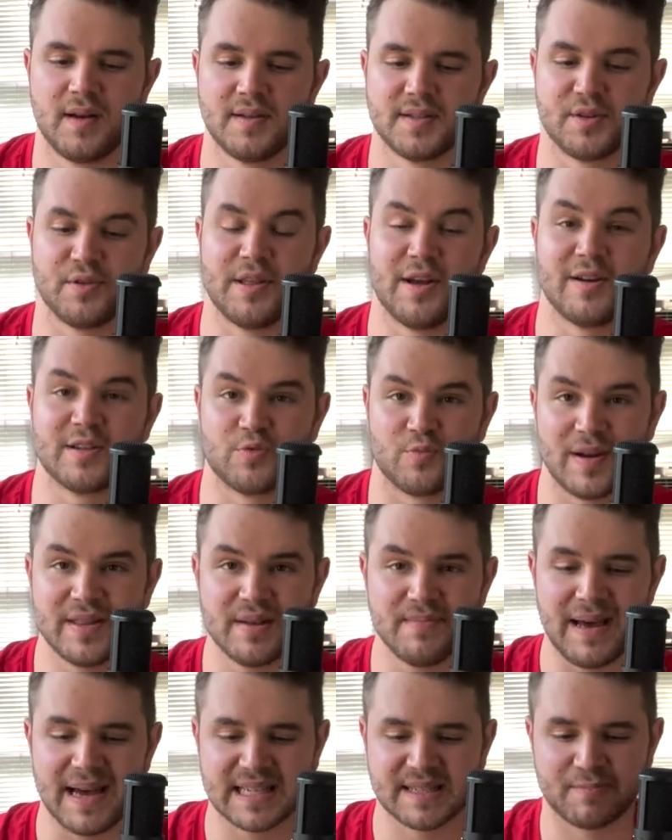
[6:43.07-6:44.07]
So there's
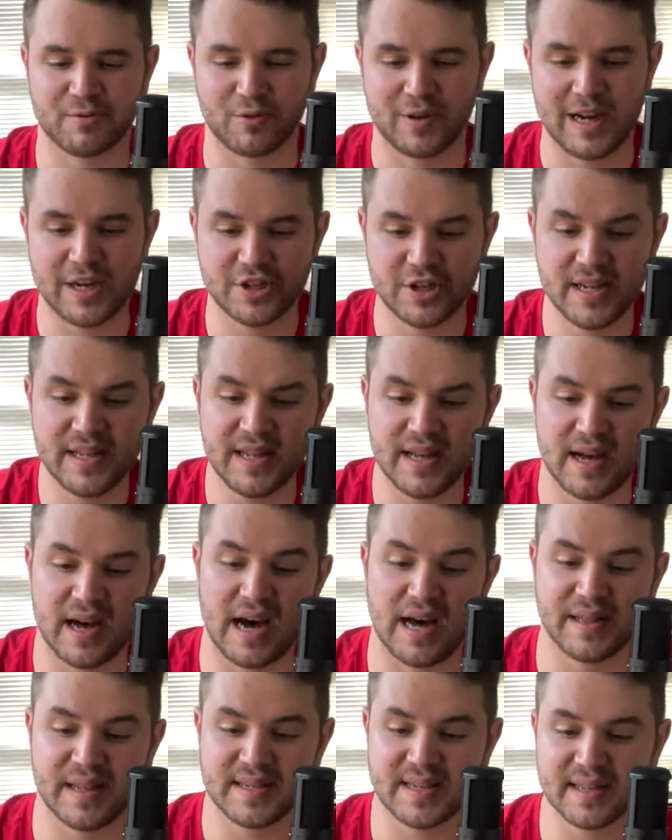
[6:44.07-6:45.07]
rhythm exploration.
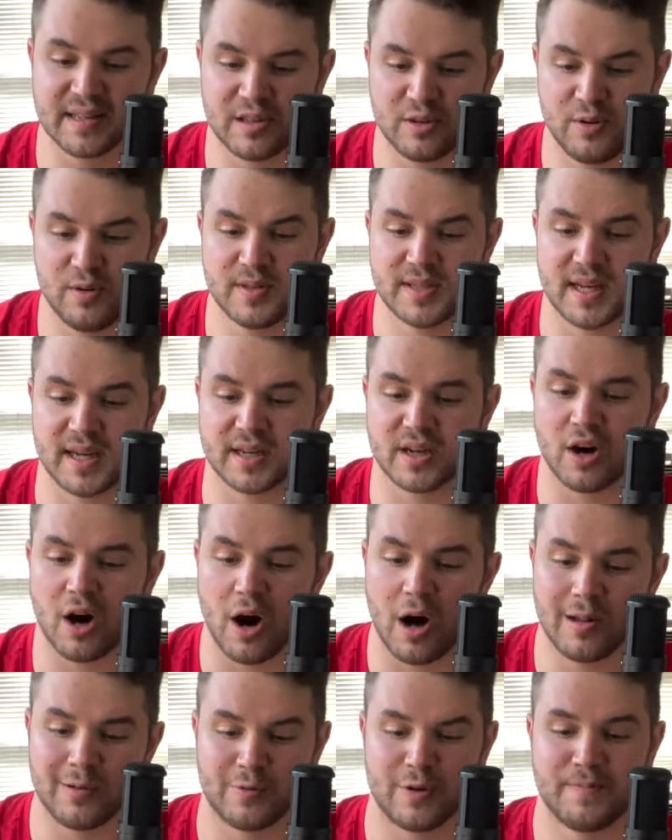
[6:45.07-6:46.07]
This includes a
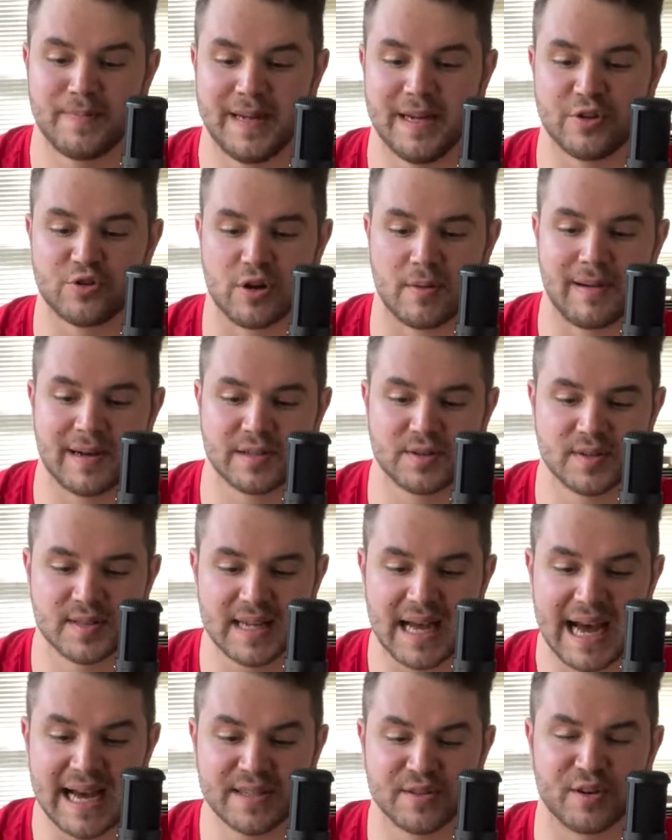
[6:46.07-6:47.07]
call and repeat drum
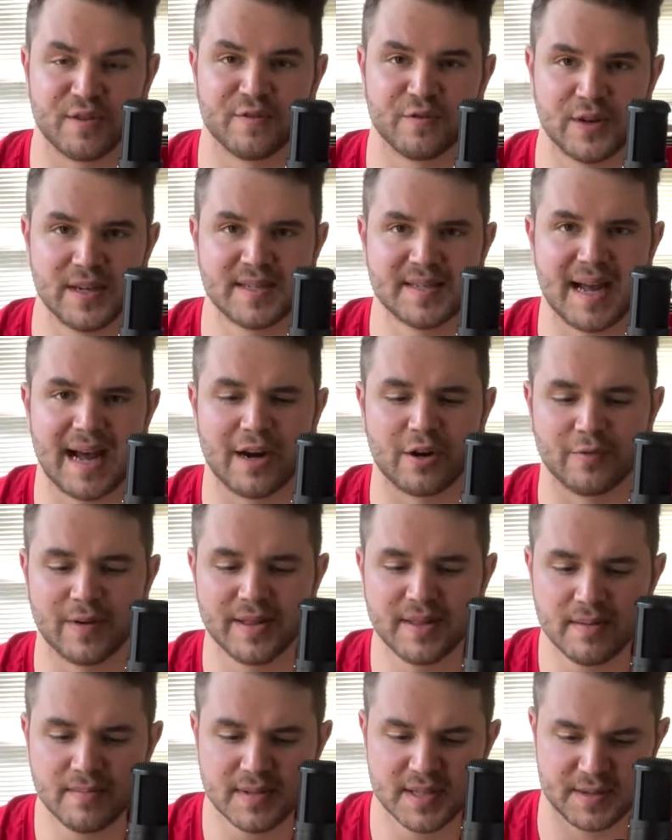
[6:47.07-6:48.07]
exercise or freestyle
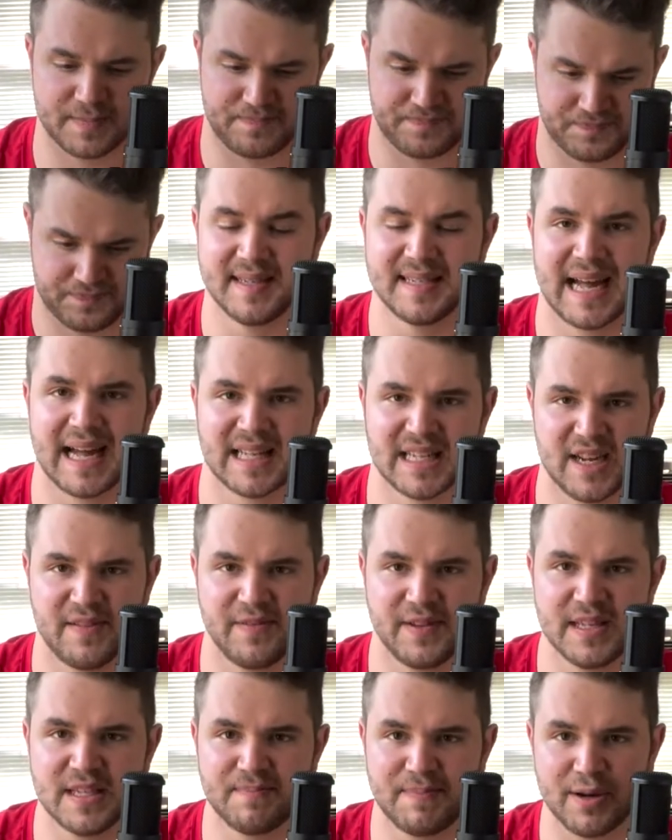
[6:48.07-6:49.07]
rhythms. These
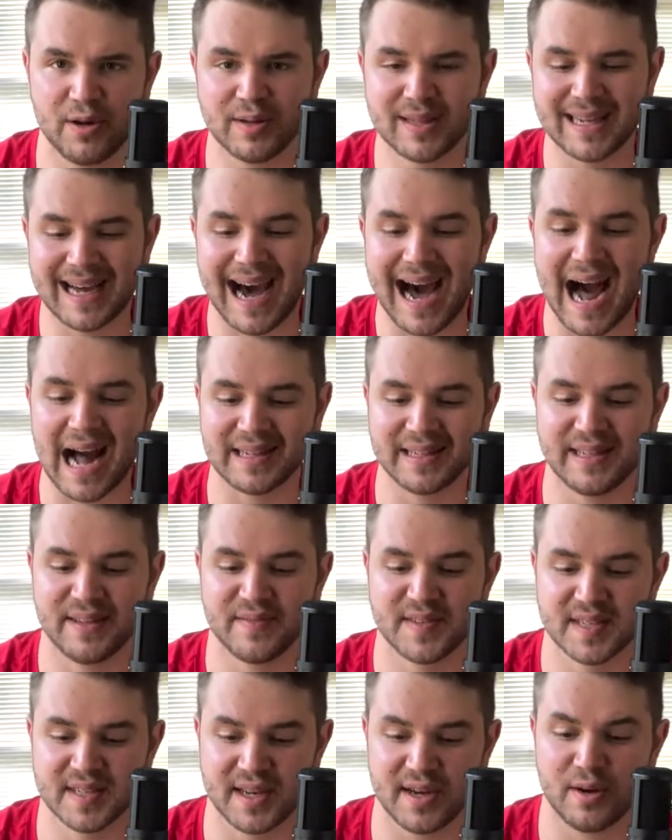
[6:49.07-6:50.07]
activities build
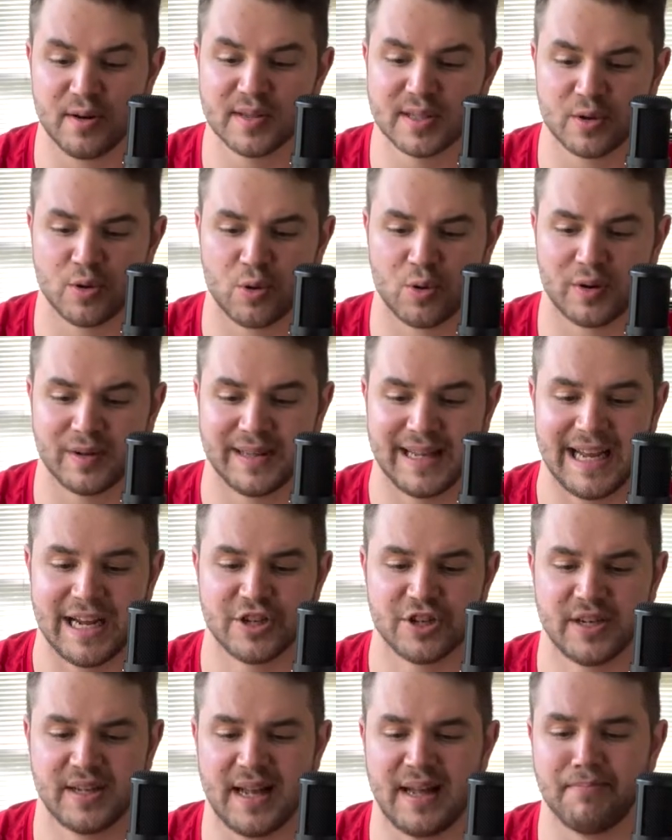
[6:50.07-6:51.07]
cognitive skills,
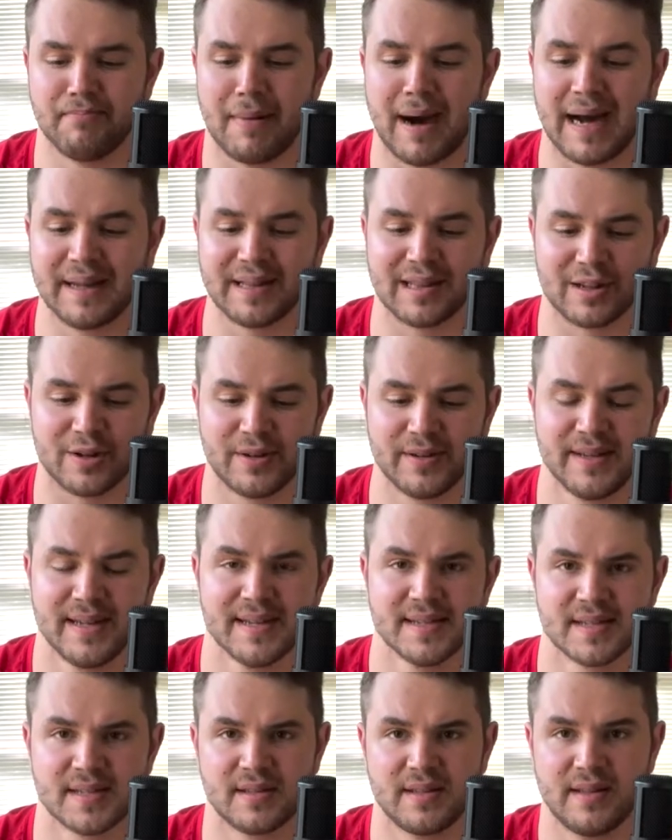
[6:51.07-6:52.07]
coordination, and mind
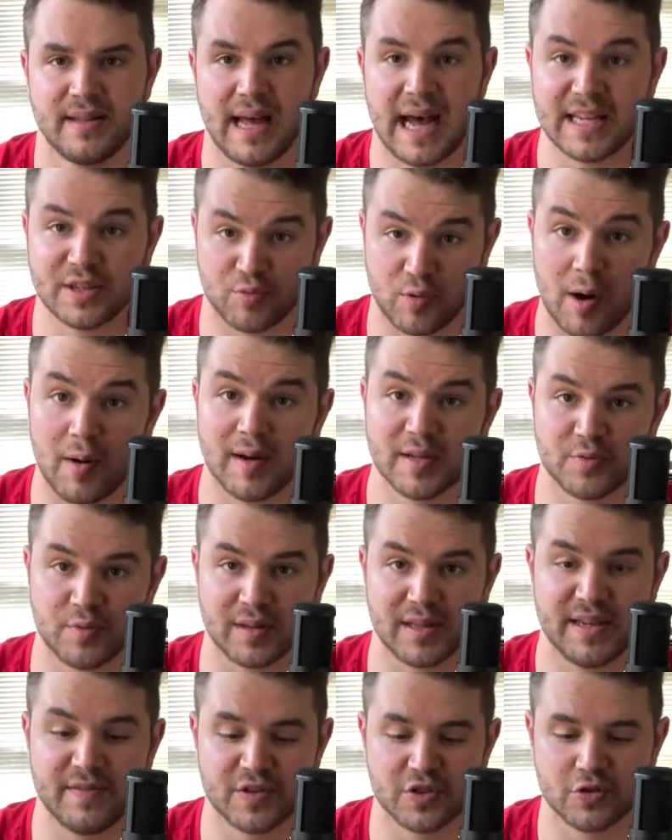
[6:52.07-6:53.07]
alertness, as well as
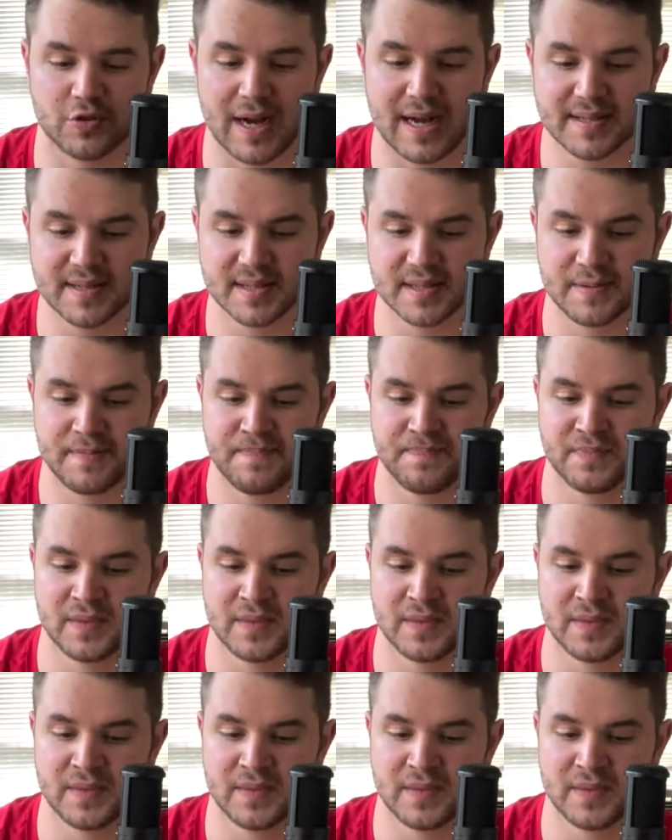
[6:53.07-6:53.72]
relieve stress.